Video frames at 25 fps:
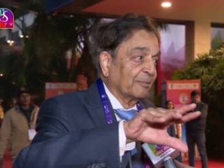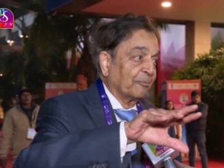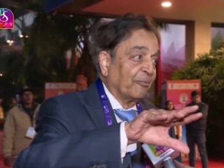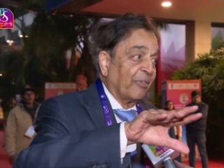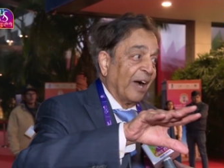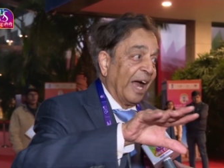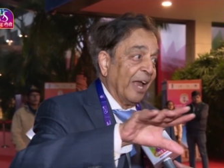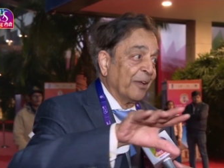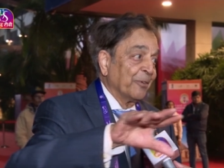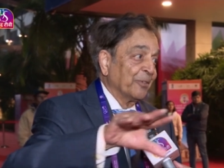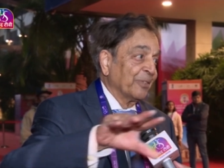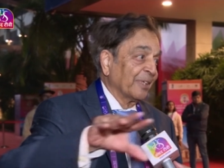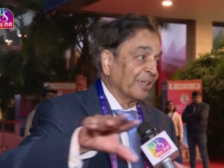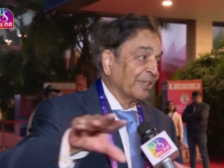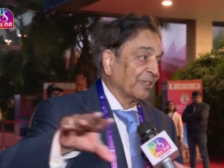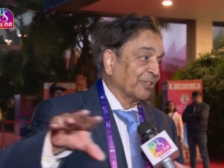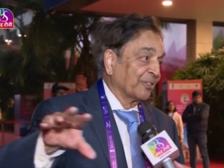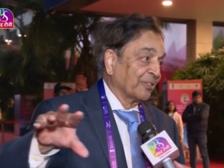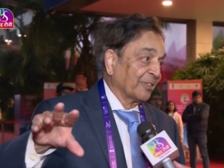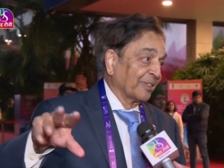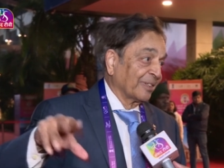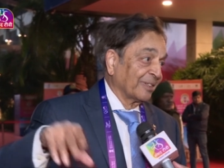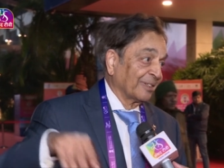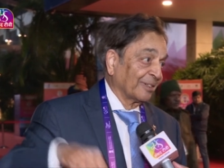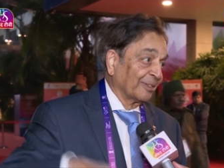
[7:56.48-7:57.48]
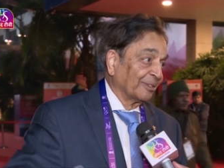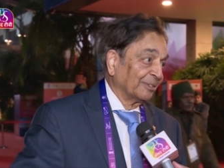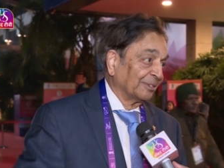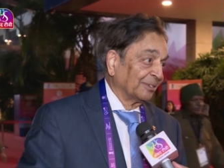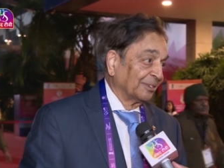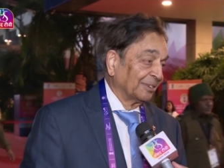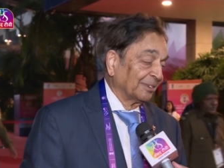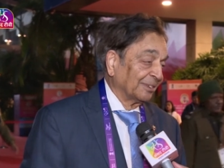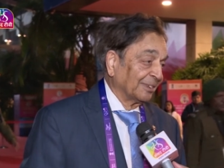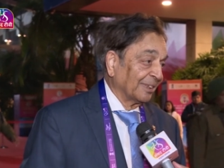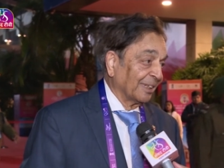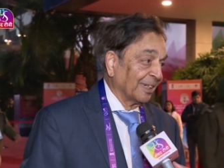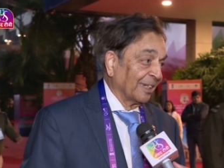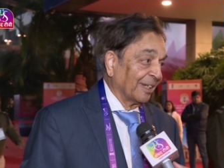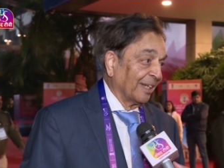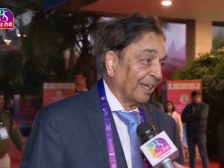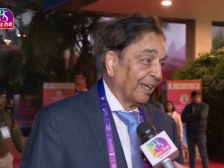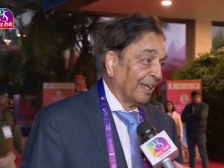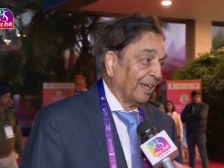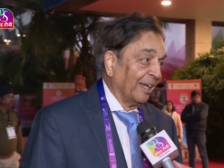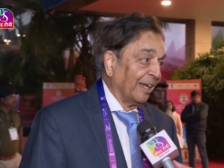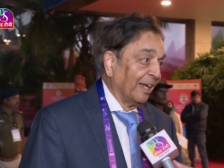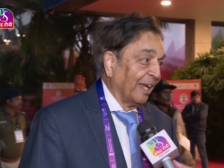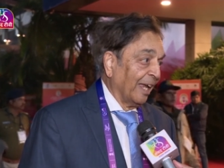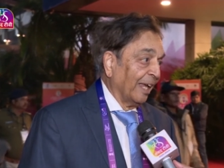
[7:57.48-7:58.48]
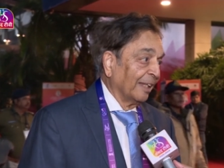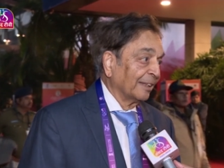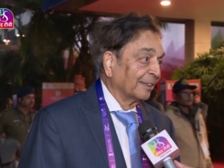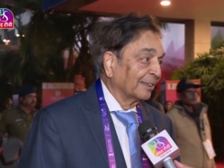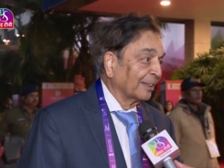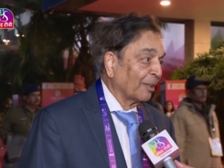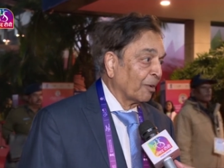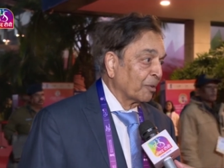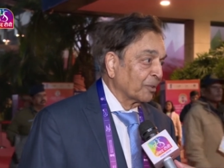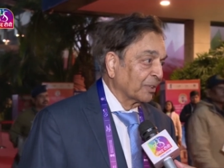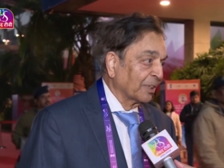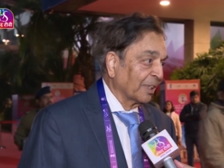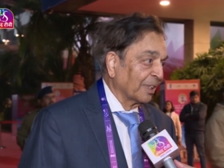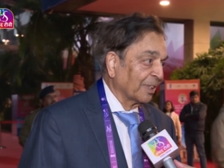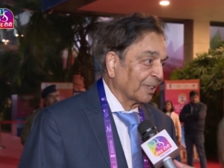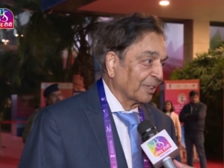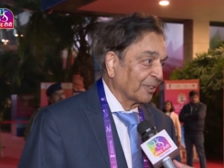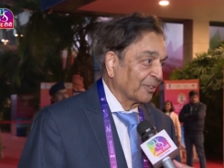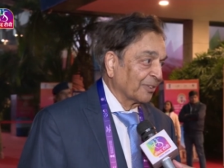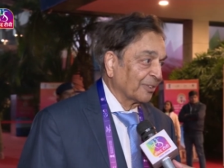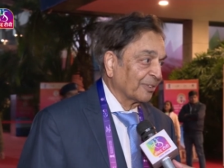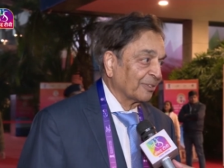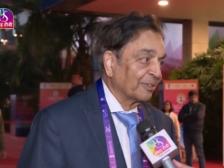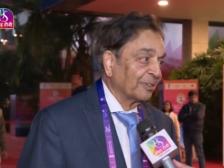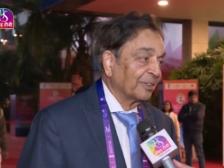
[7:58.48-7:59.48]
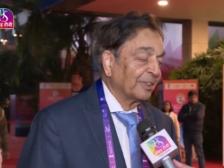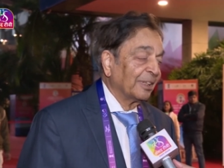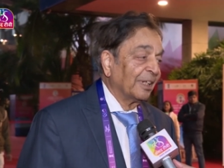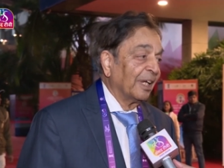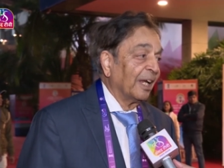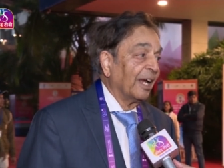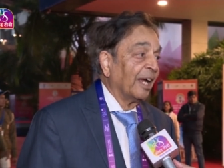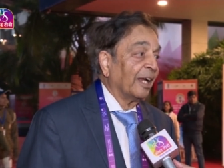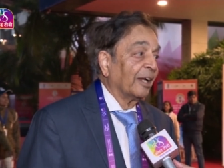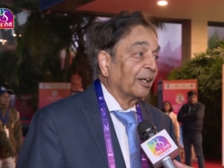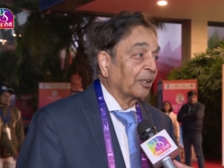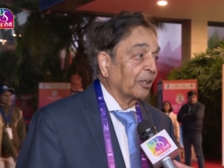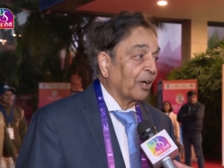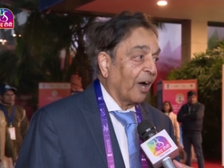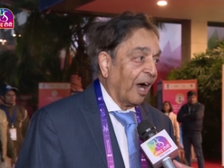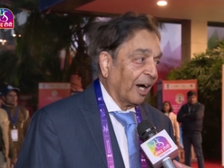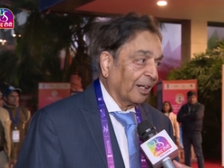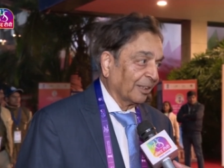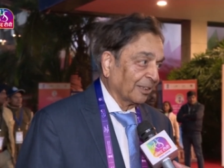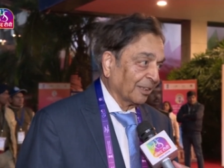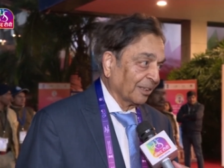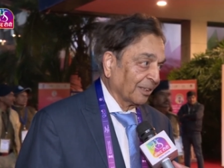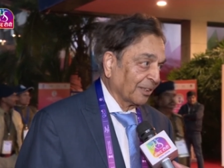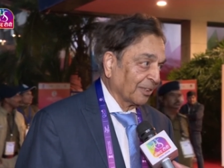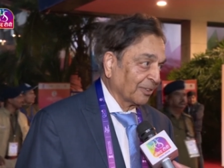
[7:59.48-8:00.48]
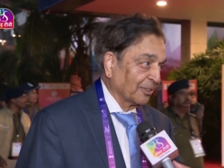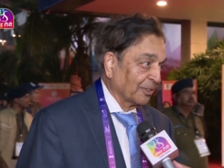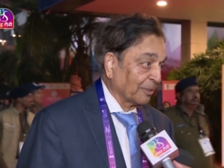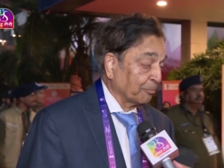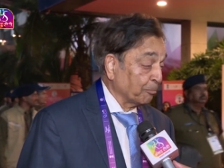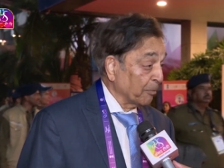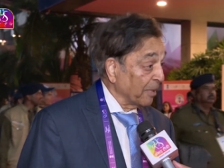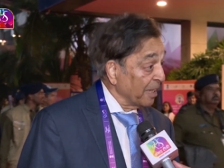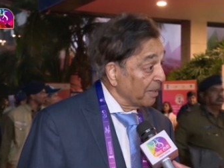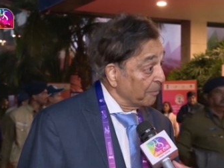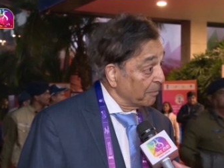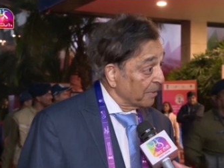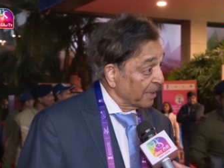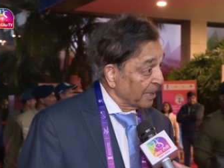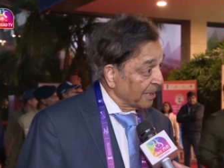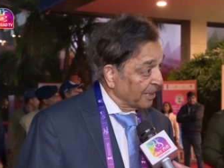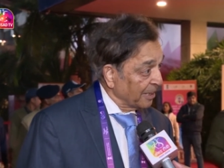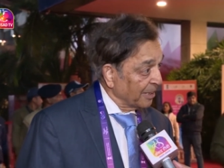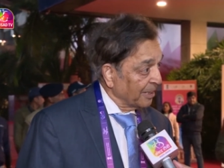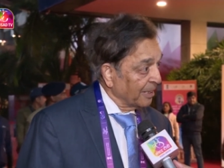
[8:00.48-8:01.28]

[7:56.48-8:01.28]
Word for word: five, six health counselors, doctors maybe,